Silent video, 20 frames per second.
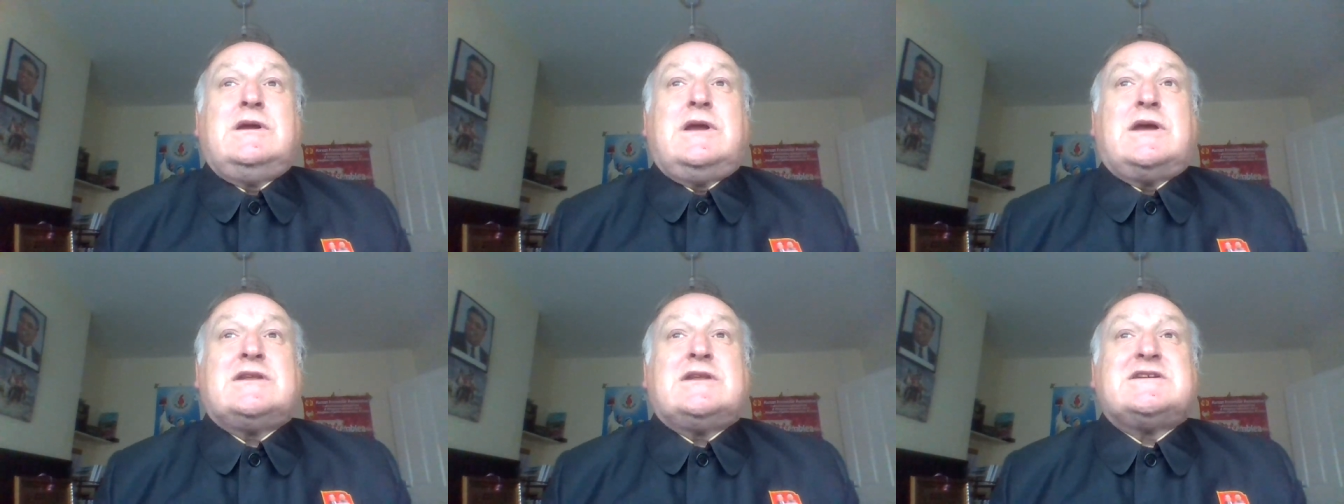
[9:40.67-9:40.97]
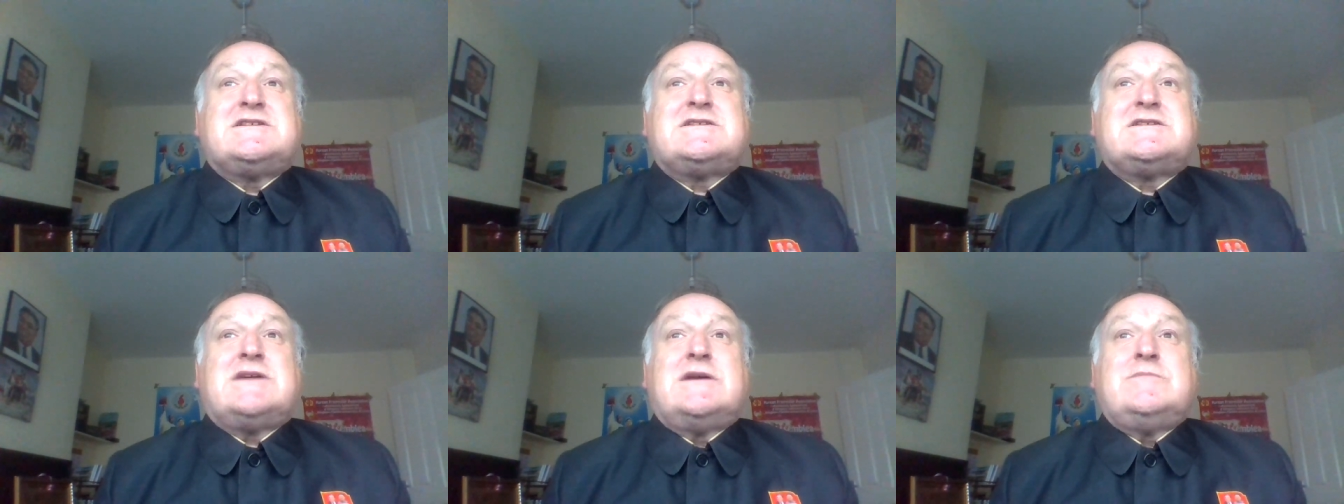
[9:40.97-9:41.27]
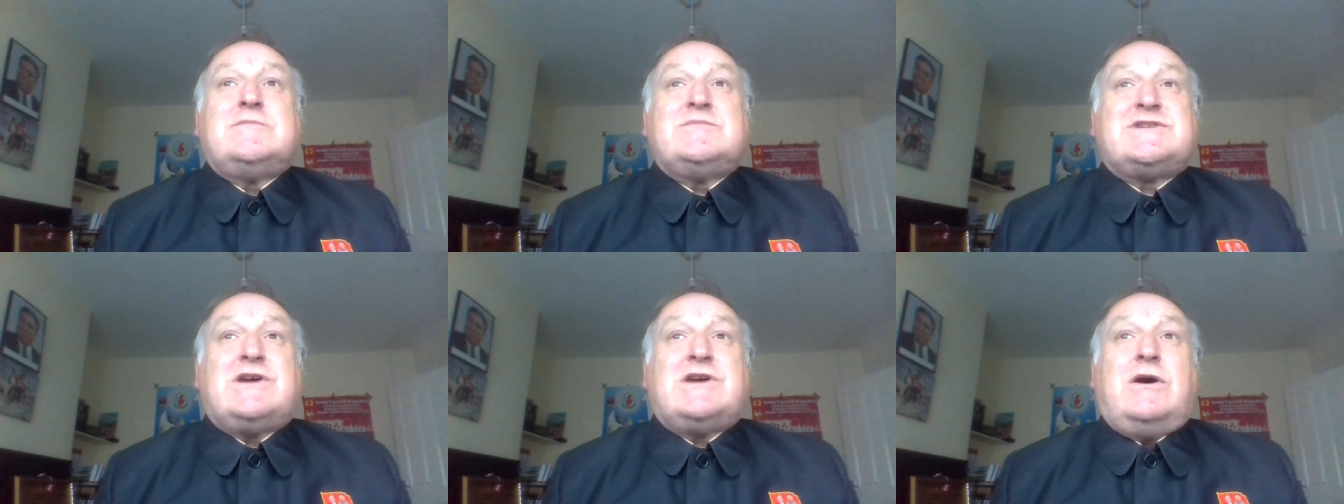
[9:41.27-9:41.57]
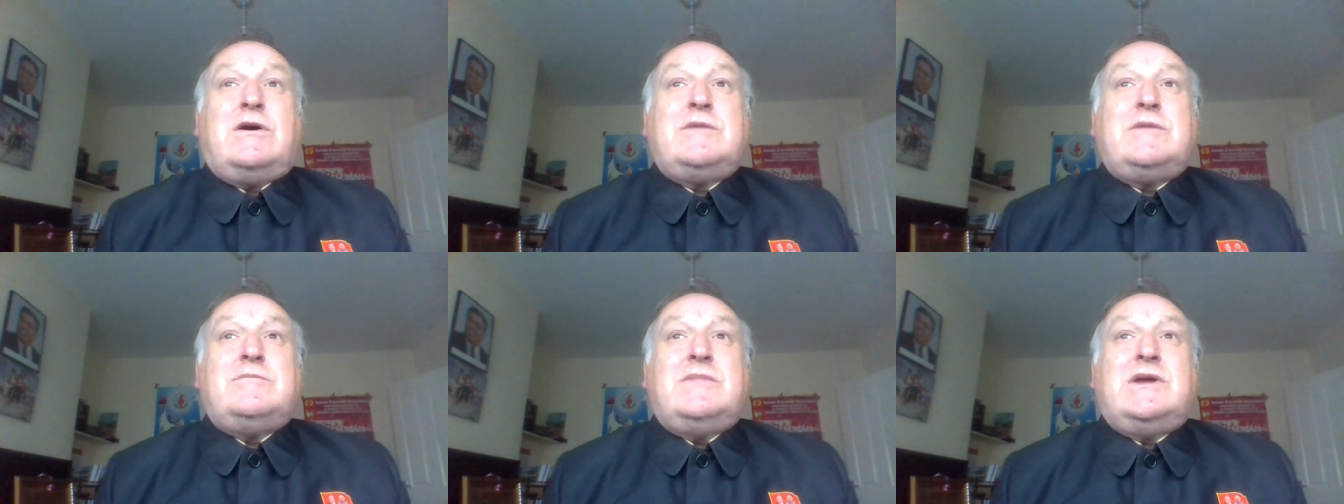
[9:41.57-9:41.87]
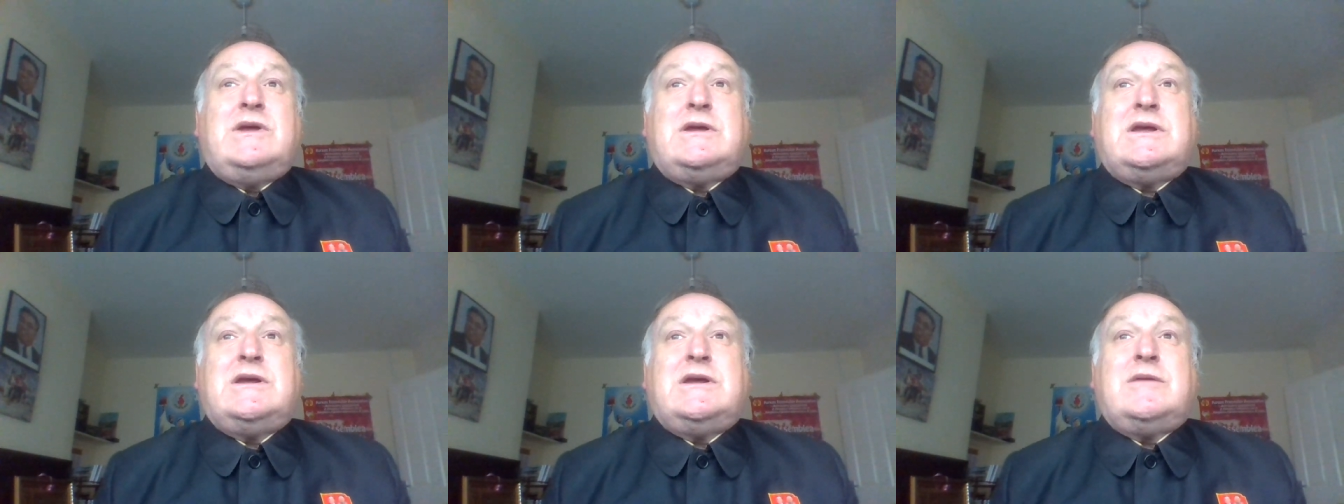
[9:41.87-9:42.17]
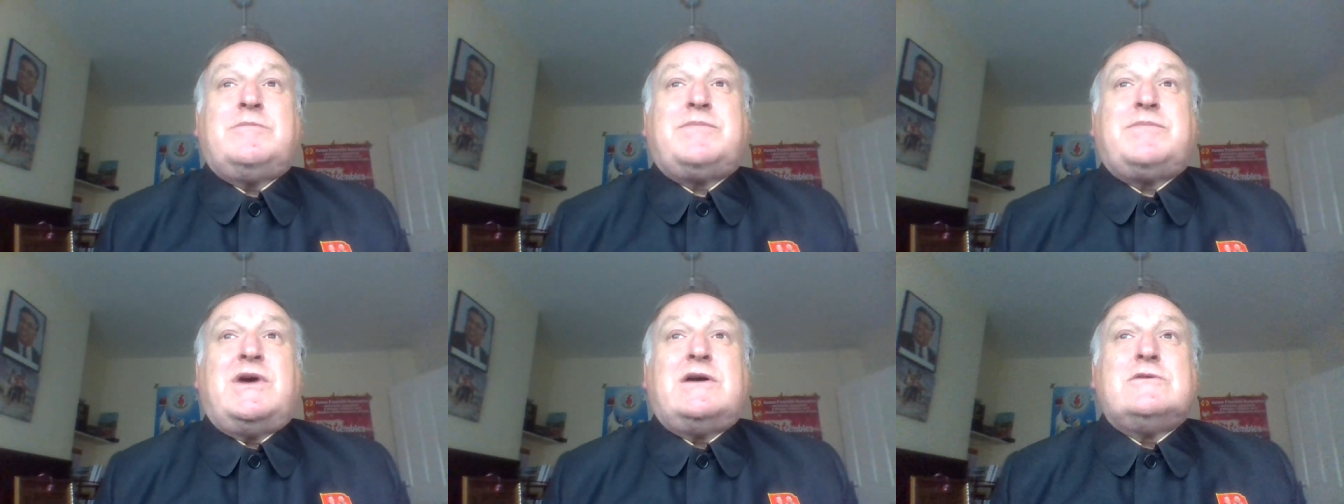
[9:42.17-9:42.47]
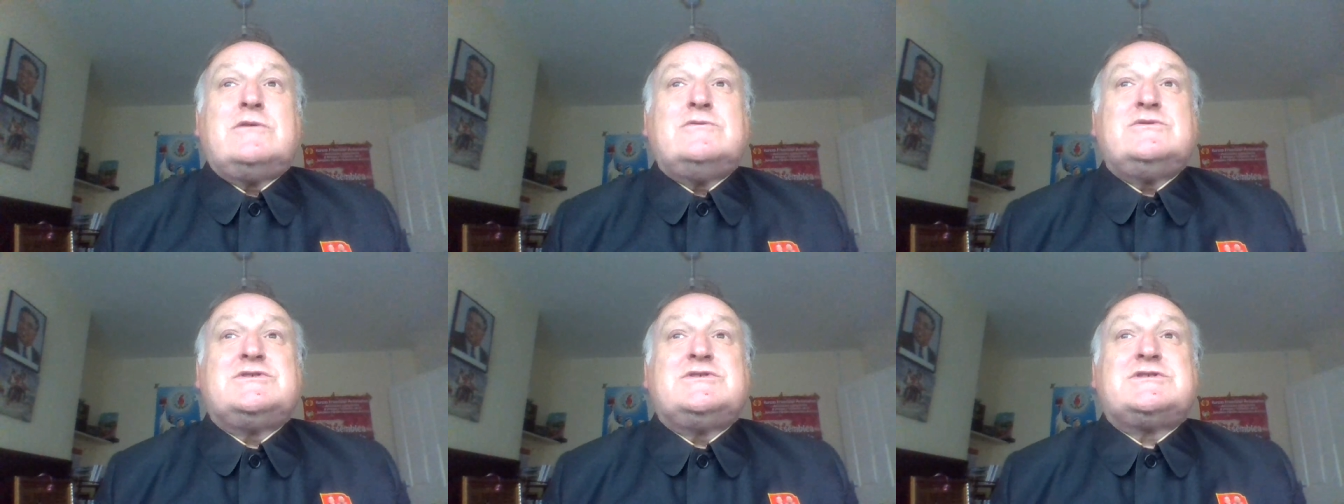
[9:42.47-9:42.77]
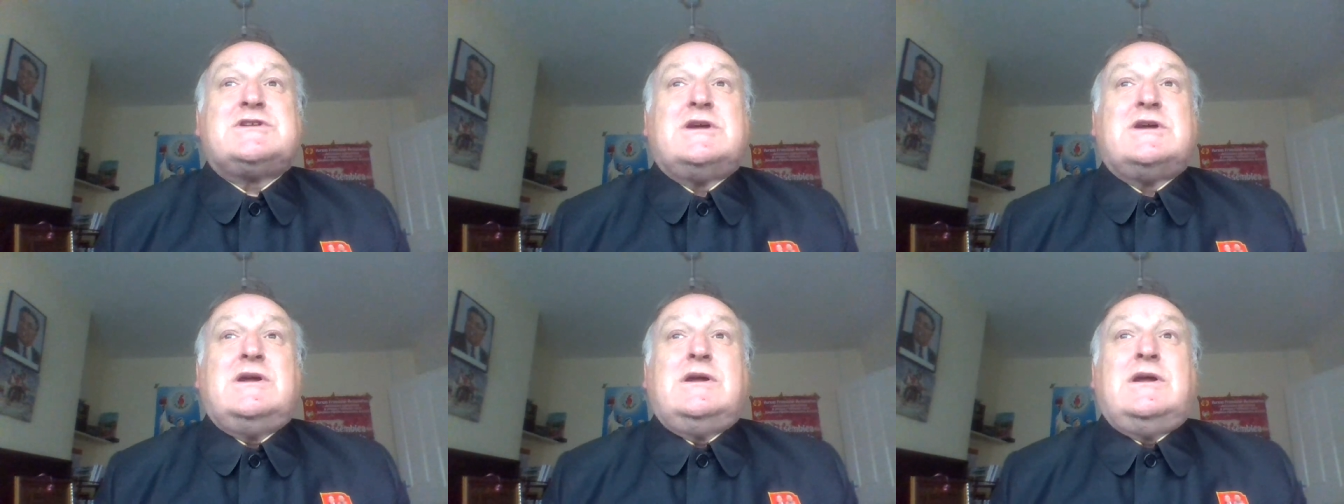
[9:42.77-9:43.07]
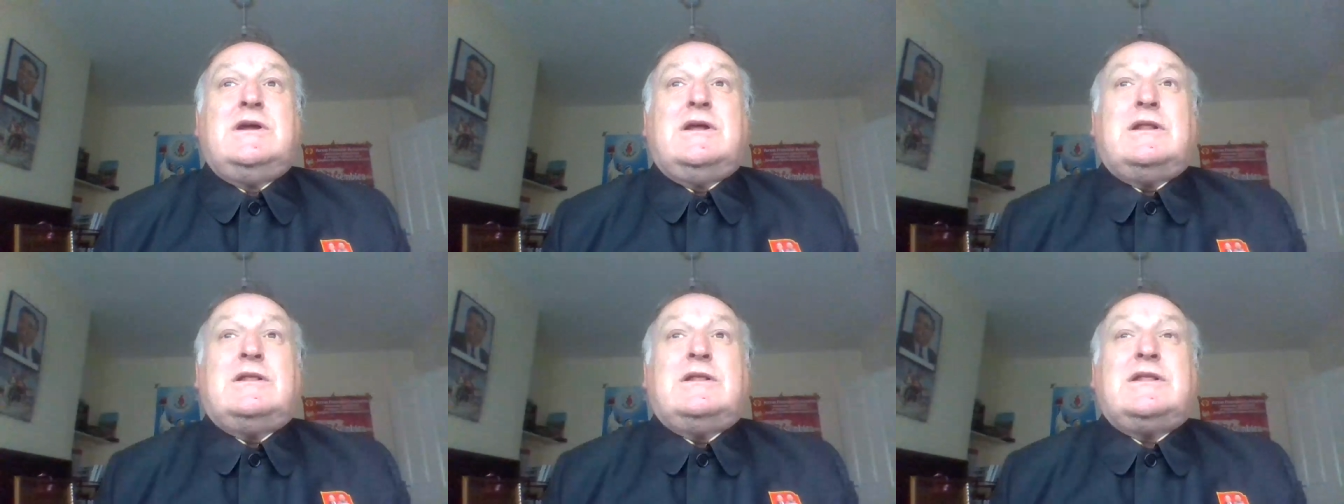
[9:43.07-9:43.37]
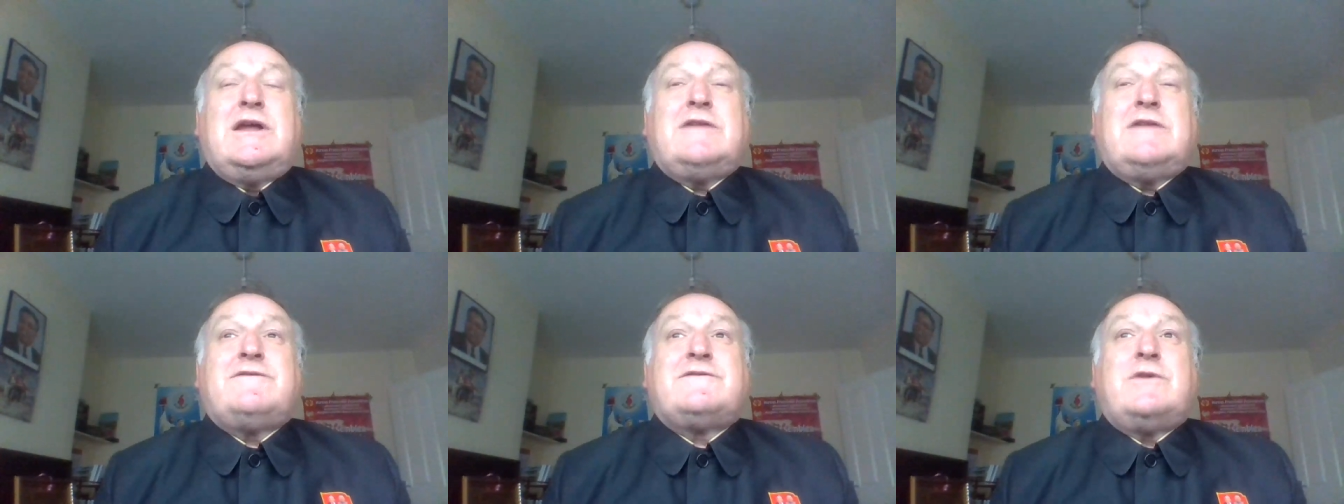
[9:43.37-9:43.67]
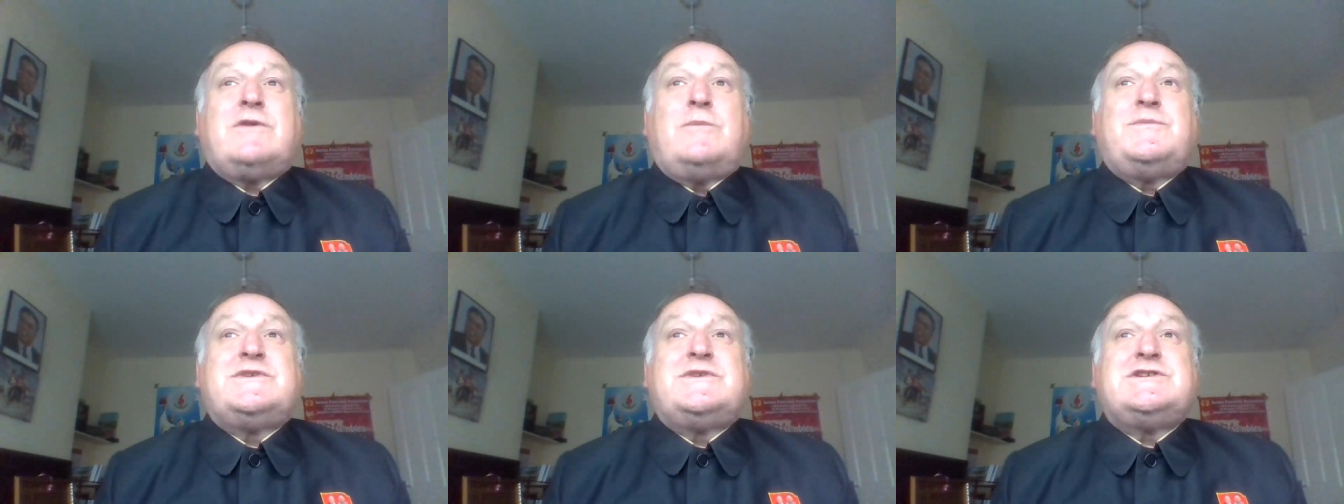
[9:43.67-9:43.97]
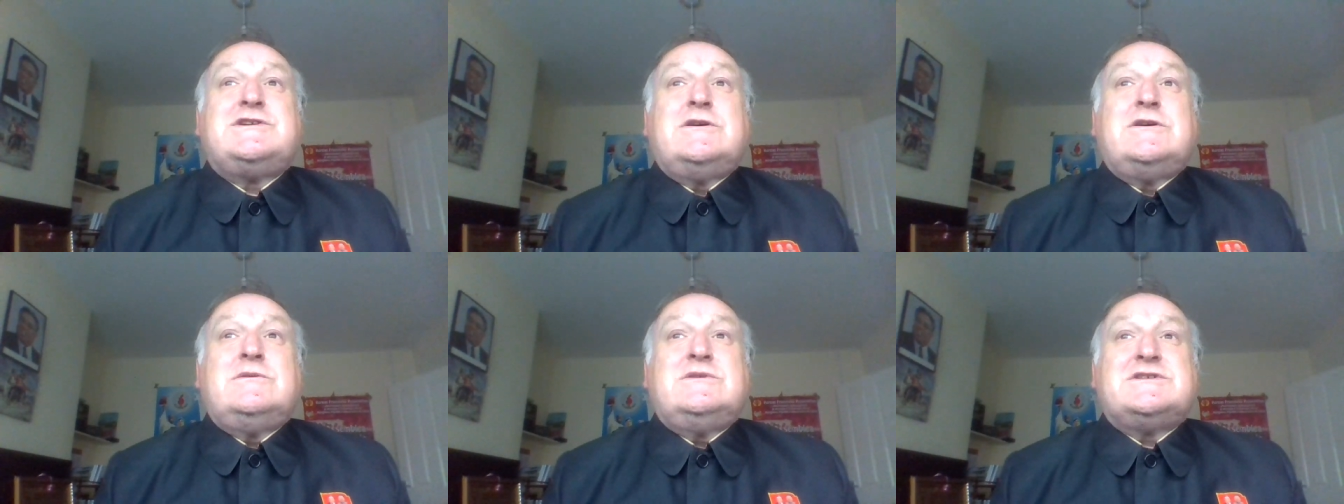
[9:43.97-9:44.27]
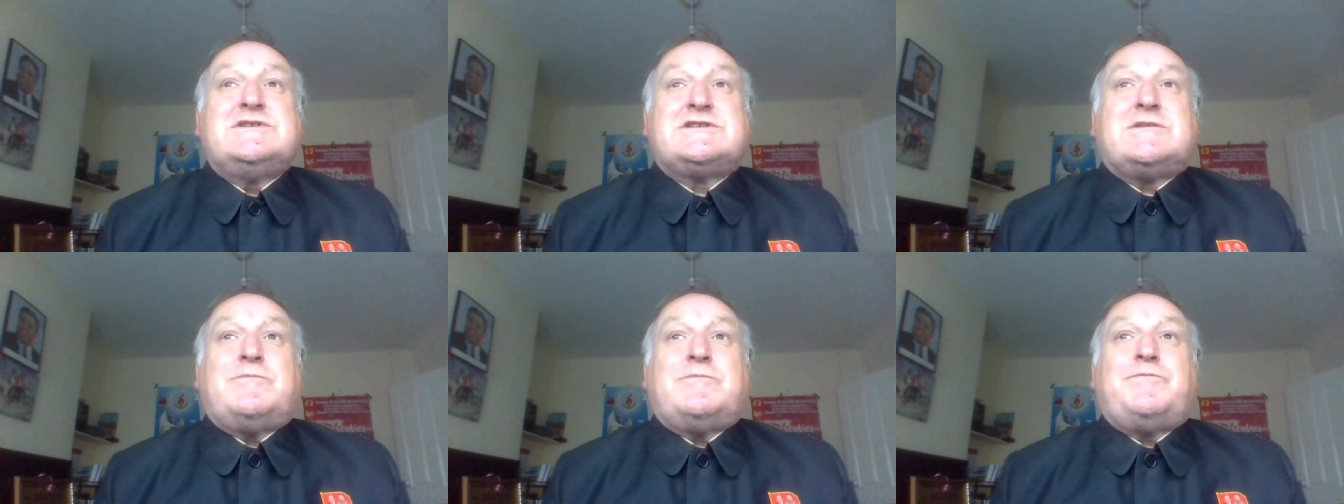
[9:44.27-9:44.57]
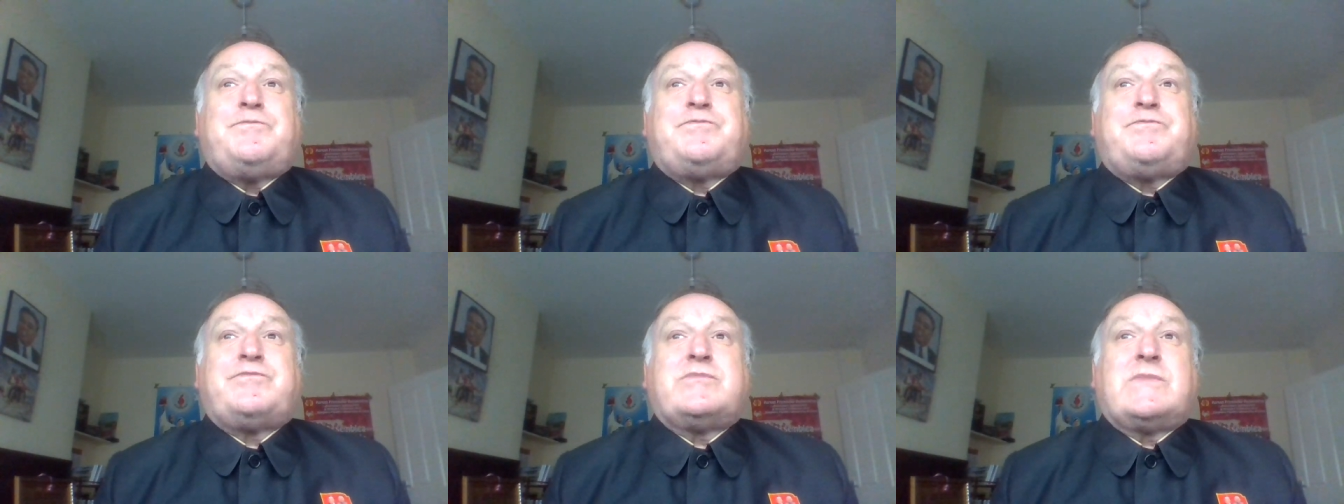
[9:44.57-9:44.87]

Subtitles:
At the same time, he opposed left opportunism,